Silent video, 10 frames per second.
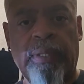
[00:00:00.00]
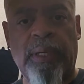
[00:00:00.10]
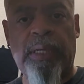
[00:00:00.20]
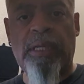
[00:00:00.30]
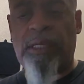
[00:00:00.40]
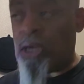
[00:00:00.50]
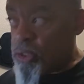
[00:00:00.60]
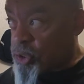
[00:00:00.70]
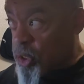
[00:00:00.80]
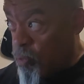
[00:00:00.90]
And yet y'all
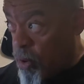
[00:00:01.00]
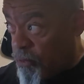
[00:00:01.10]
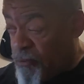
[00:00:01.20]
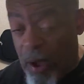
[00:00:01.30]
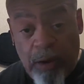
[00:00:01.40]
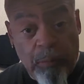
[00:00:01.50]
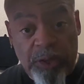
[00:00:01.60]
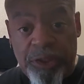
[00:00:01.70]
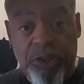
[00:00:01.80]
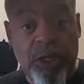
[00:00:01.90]
still want to fight
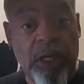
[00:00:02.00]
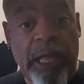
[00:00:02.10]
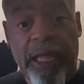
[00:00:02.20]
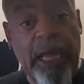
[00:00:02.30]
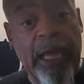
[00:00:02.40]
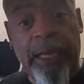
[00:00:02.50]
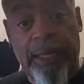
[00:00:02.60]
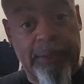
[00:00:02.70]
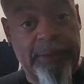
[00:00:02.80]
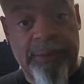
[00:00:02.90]
amongst each other like
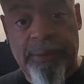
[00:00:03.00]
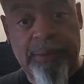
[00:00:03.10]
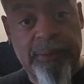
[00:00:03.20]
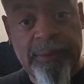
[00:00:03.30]
idiots.